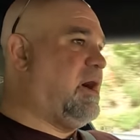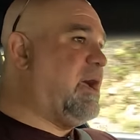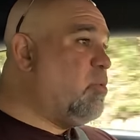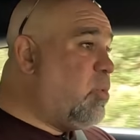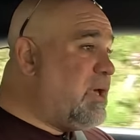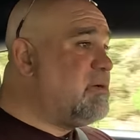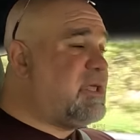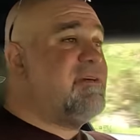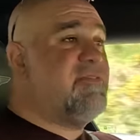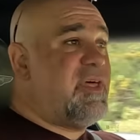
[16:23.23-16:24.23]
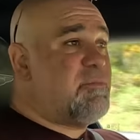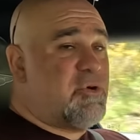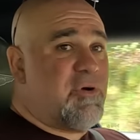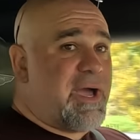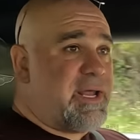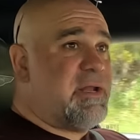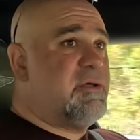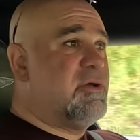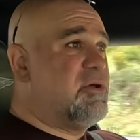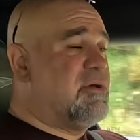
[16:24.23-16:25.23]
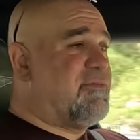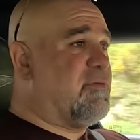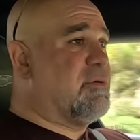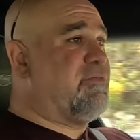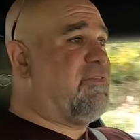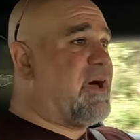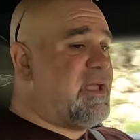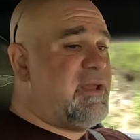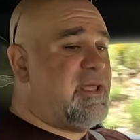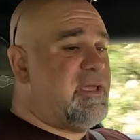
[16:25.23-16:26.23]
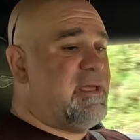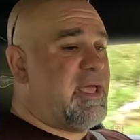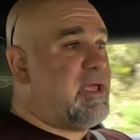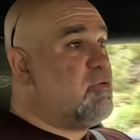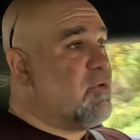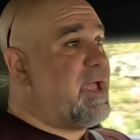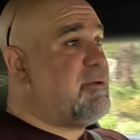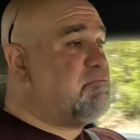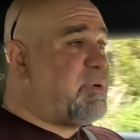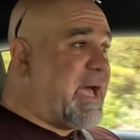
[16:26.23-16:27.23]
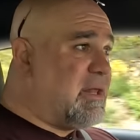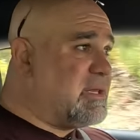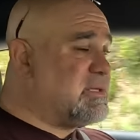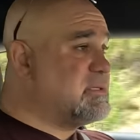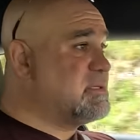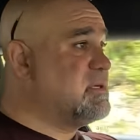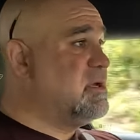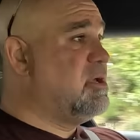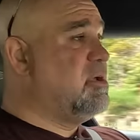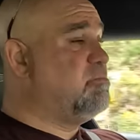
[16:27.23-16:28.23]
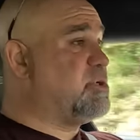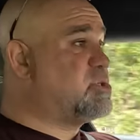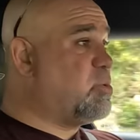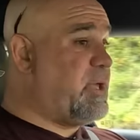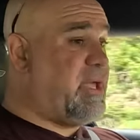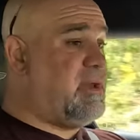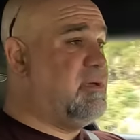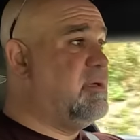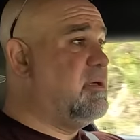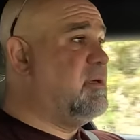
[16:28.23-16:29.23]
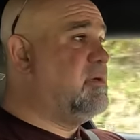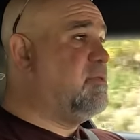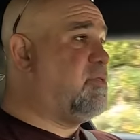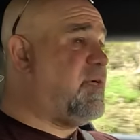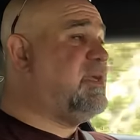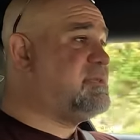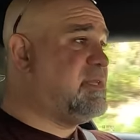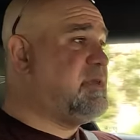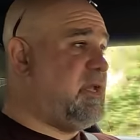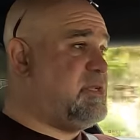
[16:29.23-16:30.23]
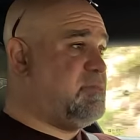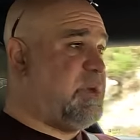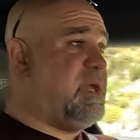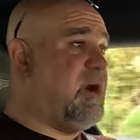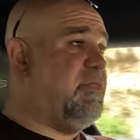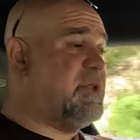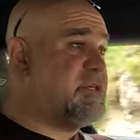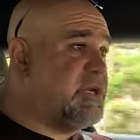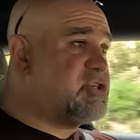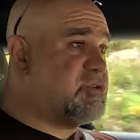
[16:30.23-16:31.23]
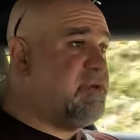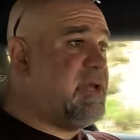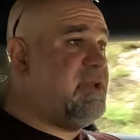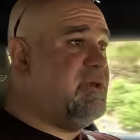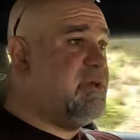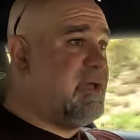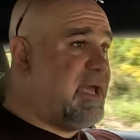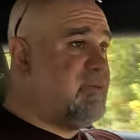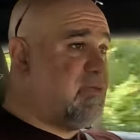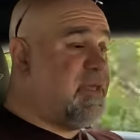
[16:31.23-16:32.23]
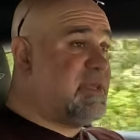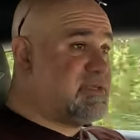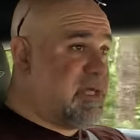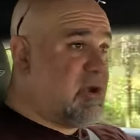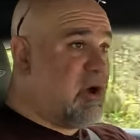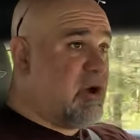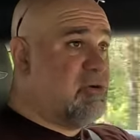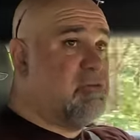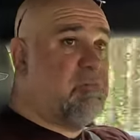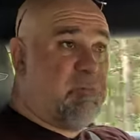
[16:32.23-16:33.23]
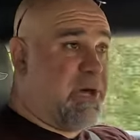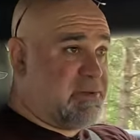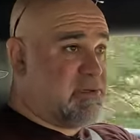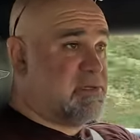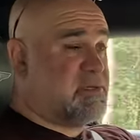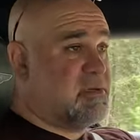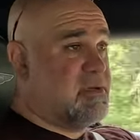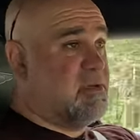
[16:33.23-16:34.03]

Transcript: I will give them credit for finding a great balance between things that need to be on the touchscreen and things that are buttons.